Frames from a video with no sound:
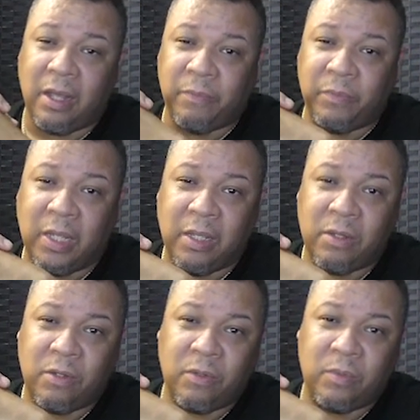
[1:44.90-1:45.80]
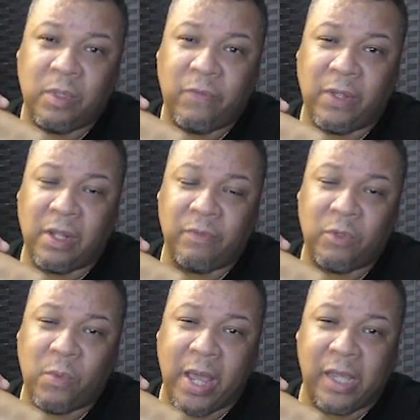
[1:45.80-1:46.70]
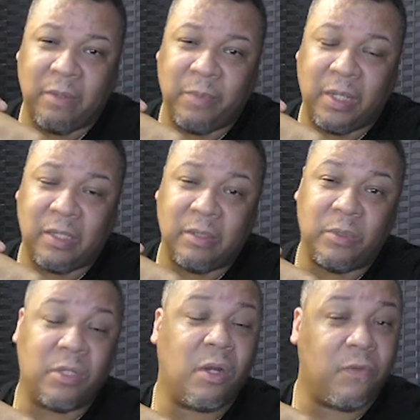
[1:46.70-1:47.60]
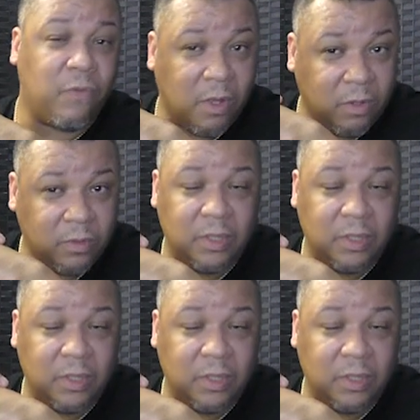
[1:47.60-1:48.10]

Neil fell off the wagon because it was her fault.